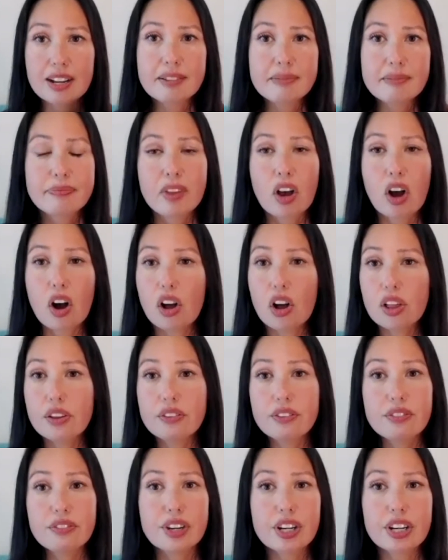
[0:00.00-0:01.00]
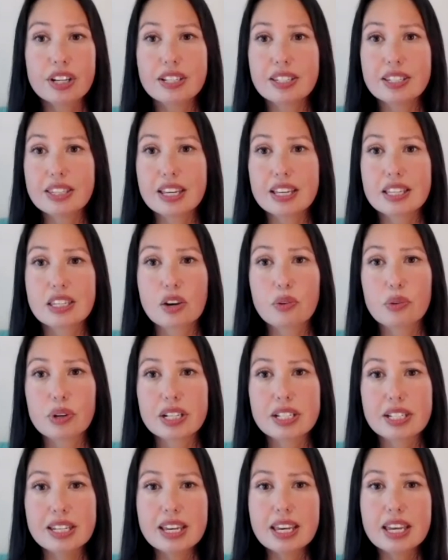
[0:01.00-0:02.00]
all of the various things that we're
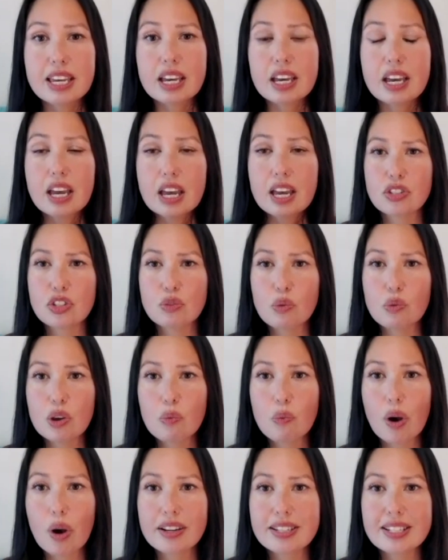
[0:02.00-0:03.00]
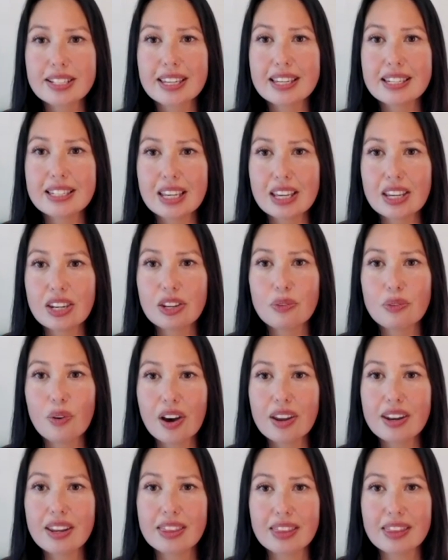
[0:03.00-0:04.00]
seeing. Do we want to continue
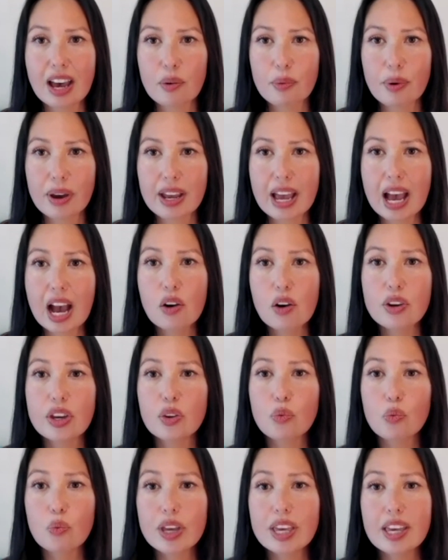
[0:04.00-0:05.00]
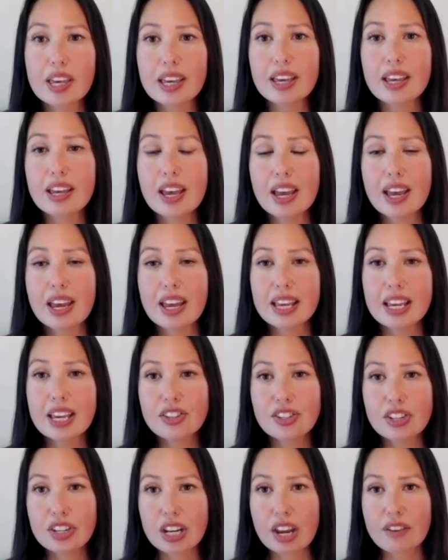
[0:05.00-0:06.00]
on in that way? How can we,
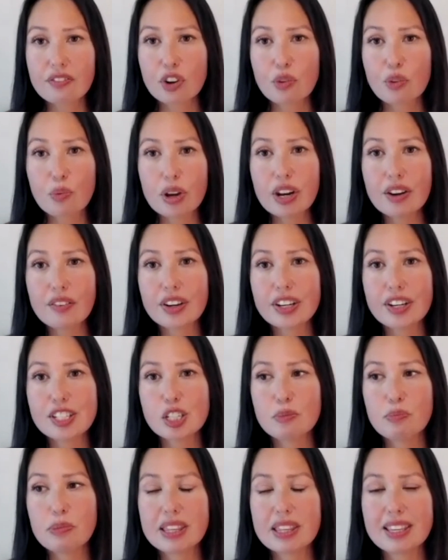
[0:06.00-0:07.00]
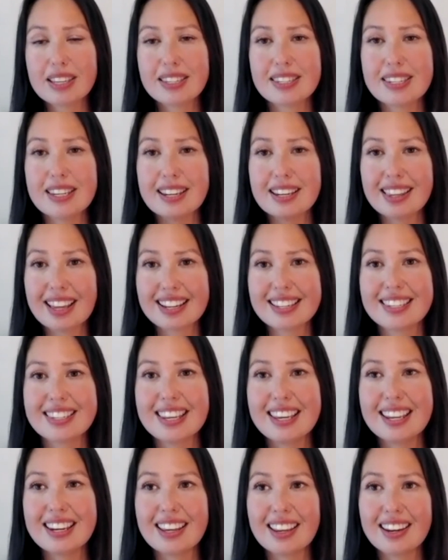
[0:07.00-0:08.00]
each and every one of us, be the seed that's
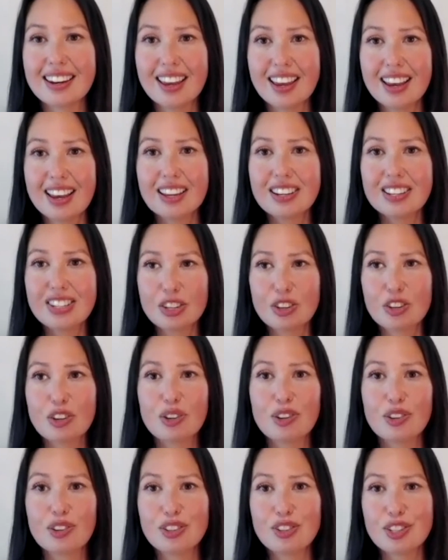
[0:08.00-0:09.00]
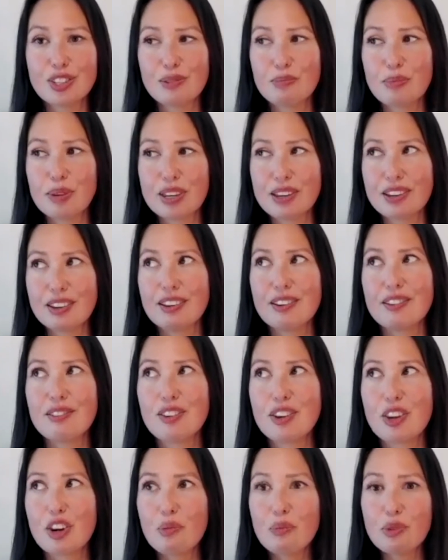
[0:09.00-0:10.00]
needed to be,
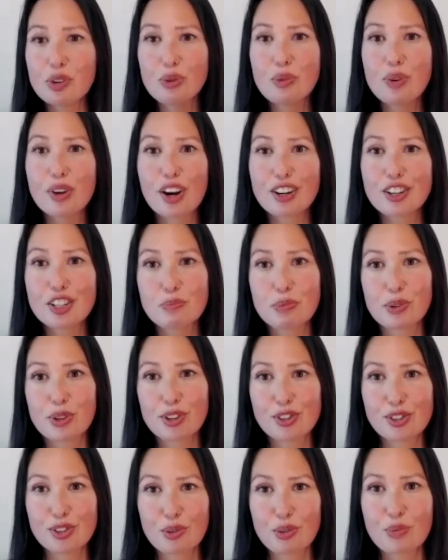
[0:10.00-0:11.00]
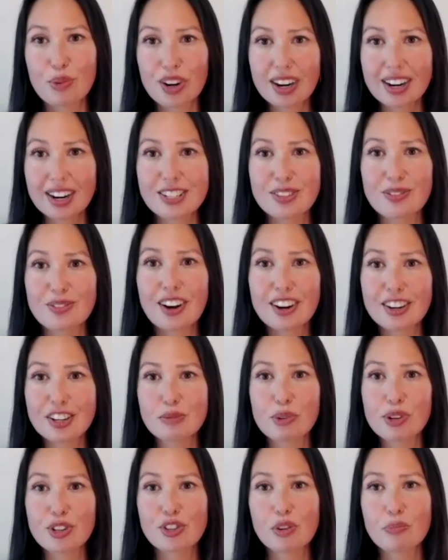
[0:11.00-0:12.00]
you know, doing our spiritual work, doing our
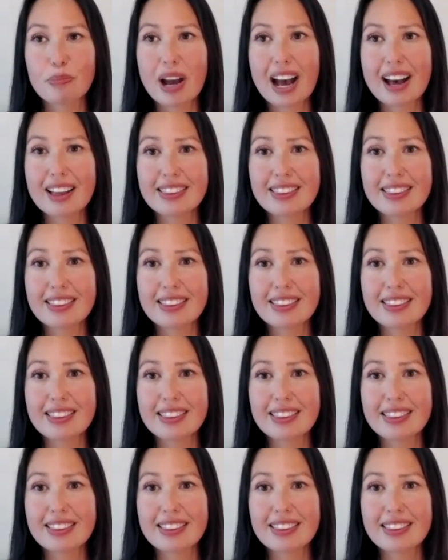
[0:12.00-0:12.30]
spiritual path